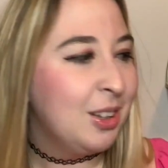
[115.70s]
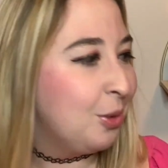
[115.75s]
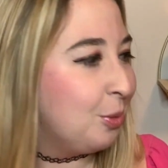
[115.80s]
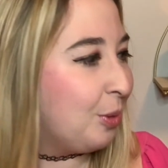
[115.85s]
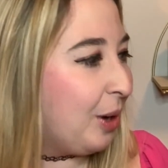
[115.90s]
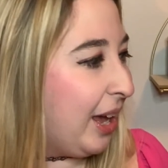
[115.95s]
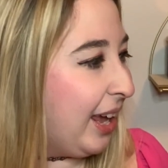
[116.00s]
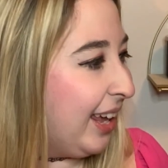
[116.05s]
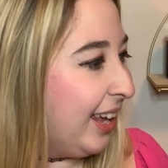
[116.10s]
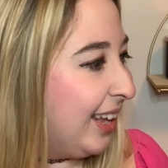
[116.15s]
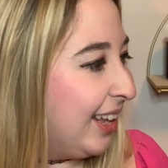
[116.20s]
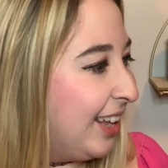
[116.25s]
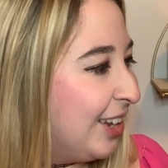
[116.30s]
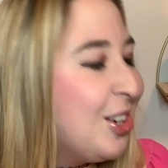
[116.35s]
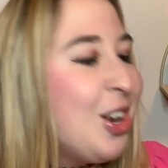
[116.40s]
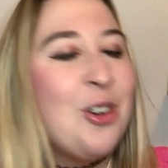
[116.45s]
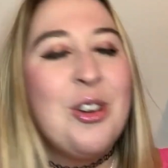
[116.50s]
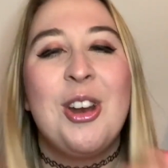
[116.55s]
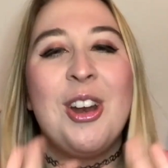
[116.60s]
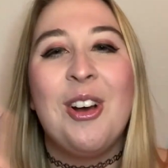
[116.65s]
Wait,
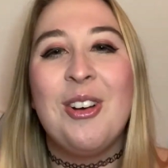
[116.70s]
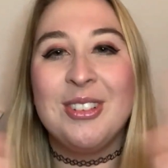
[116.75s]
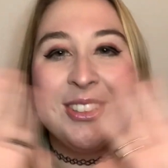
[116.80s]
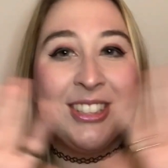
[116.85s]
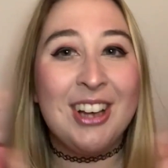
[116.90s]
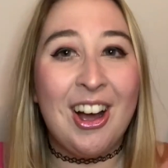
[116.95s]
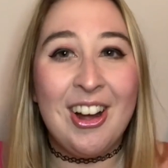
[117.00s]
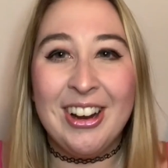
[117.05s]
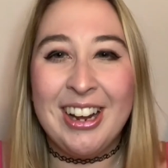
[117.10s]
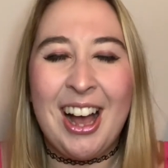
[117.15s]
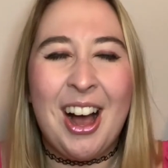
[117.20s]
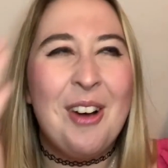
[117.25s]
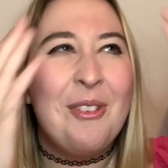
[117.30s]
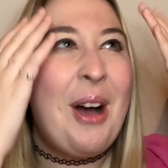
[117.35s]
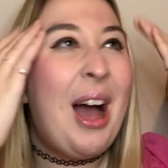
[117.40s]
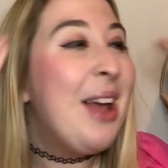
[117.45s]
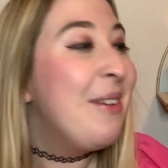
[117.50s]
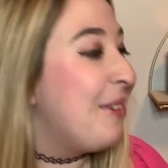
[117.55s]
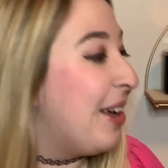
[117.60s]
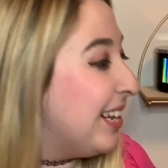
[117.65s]
no, sorry. Oh,
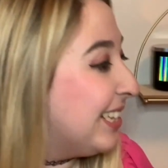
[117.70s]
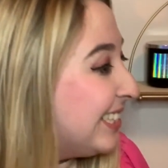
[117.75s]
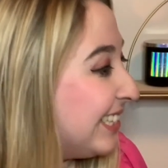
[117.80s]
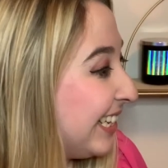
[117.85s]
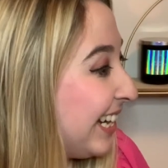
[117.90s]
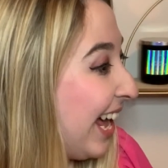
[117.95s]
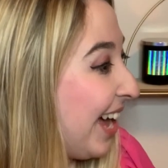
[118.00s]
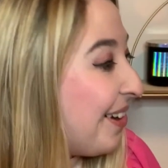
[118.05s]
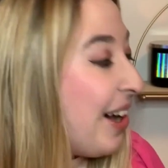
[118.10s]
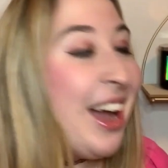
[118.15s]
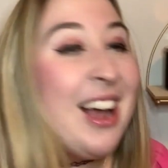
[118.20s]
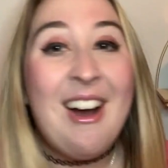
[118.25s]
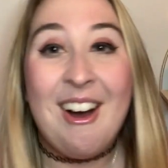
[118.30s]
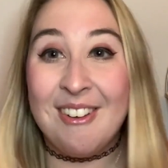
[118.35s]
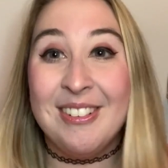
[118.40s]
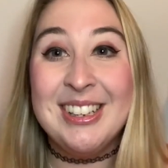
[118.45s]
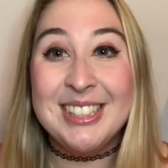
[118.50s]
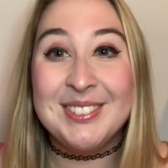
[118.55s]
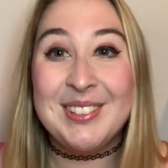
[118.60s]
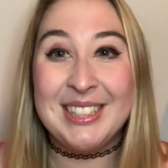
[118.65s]
I messed it up. I
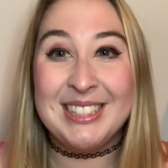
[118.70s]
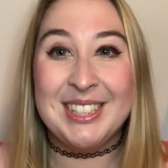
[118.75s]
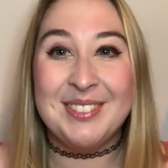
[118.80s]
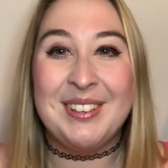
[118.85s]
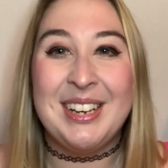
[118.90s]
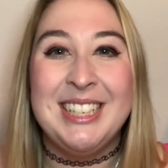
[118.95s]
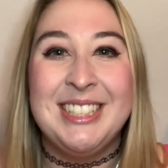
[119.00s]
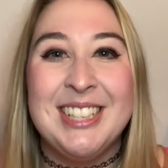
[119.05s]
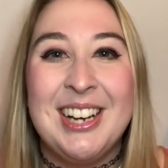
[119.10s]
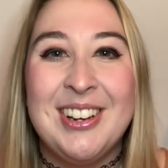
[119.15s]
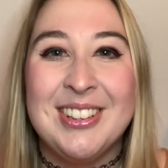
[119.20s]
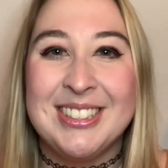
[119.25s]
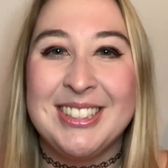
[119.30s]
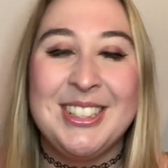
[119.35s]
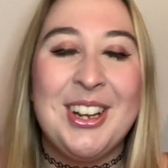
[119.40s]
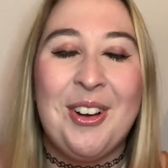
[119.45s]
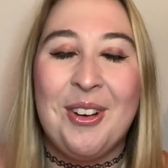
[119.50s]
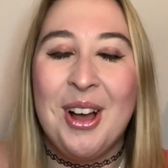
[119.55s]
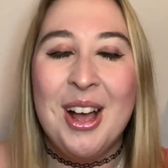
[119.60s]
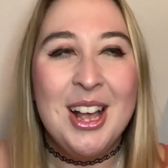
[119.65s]
always mess up my jokes.
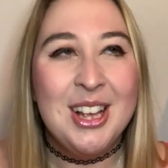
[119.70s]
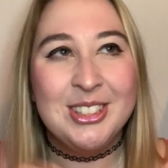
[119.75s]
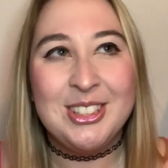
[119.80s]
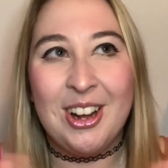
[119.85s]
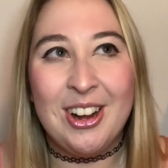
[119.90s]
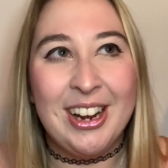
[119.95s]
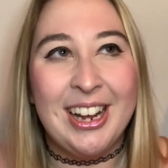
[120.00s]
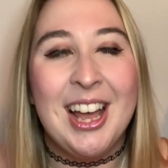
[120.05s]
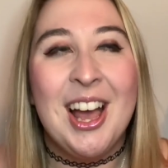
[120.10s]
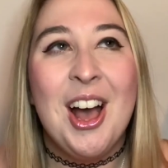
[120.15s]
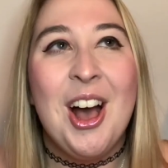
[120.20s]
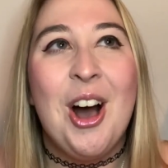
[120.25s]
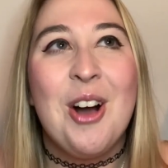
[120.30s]
No, sorry.